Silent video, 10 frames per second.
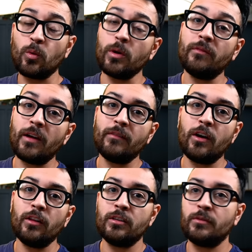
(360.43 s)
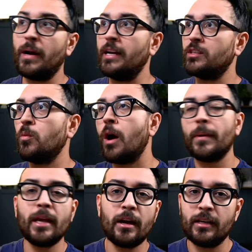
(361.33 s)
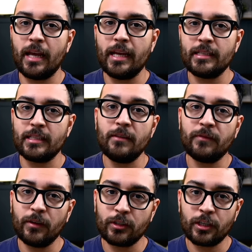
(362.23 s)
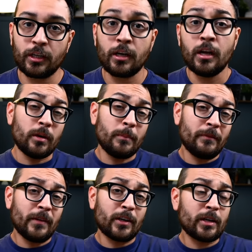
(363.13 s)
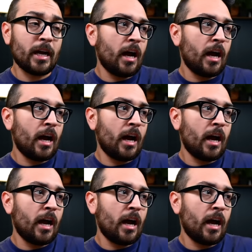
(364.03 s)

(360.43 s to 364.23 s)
$25 by swapping out an AC filter, you wanna be figuring